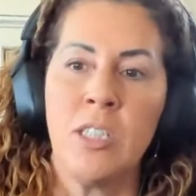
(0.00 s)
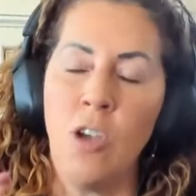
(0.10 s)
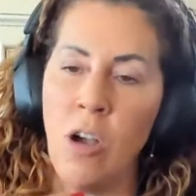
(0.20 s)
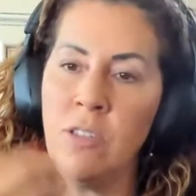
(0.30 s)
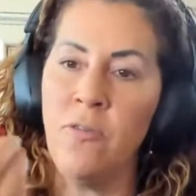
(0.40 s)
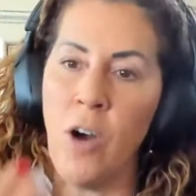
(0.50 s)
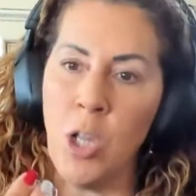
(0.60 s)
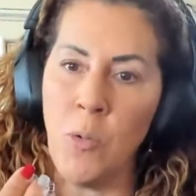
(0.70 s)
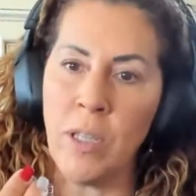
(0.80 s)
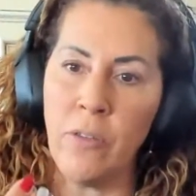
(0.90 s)
dog's
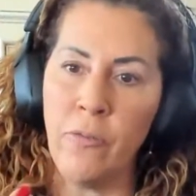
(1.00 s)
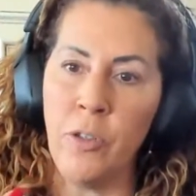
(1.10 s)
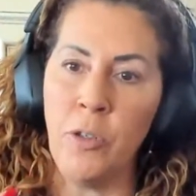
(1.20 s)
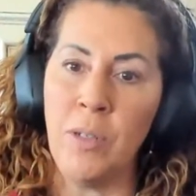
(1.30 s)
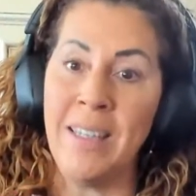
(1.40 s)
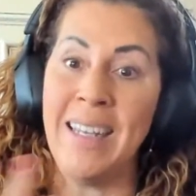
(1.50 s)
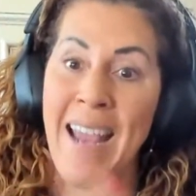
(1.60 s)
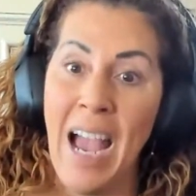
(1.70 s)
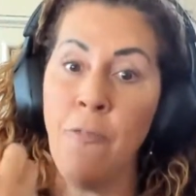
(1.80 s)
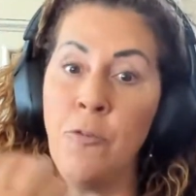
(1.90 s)
following the food. And then
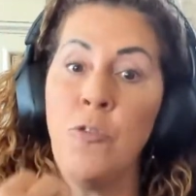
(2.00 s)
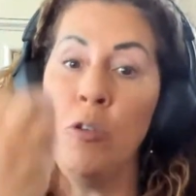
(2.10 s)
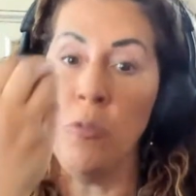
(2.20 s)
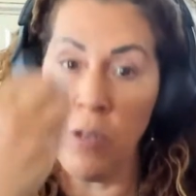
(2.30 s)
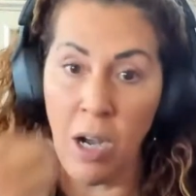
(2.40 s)
after you've